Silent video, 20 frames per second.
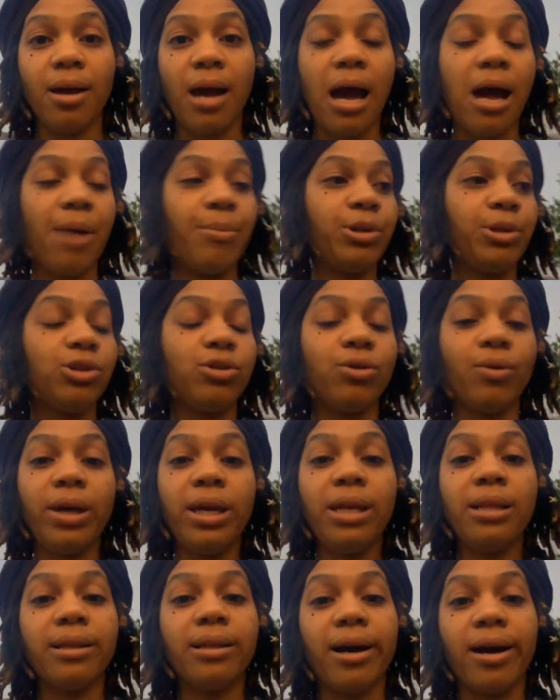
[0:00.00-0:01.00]
I'm
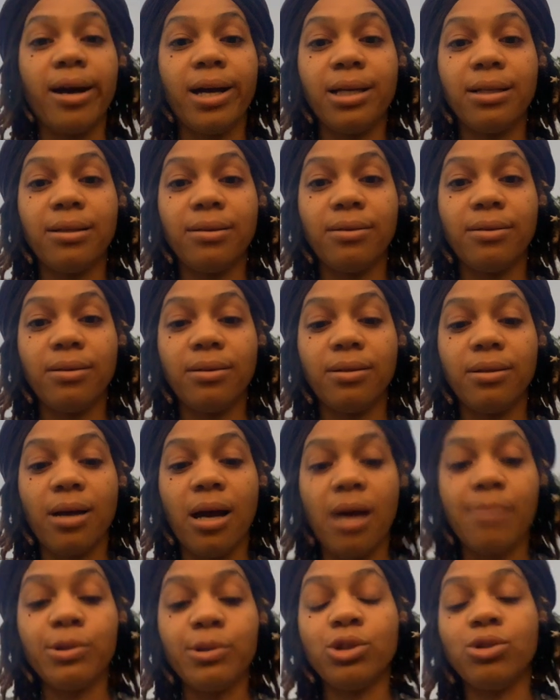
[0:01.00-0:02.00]
enjoying that.
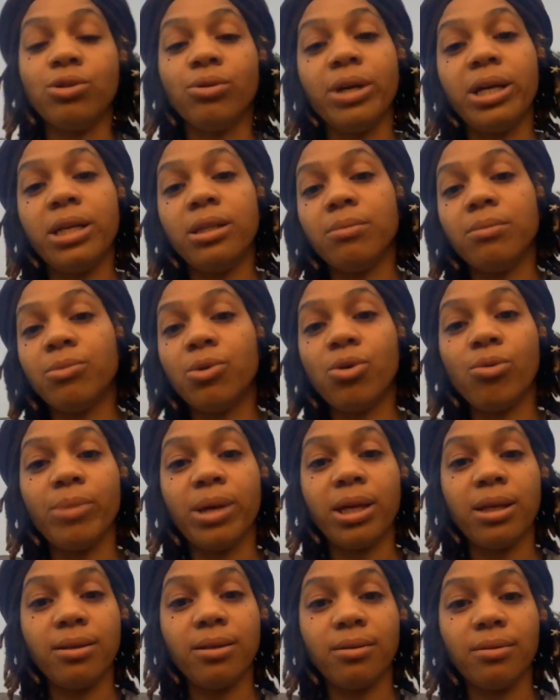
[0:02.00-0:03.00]
I'm enjoying the
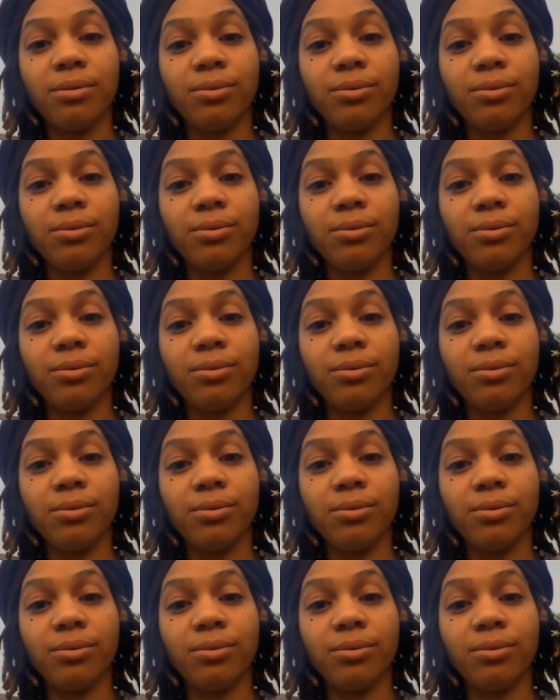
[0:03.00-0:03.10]
moment.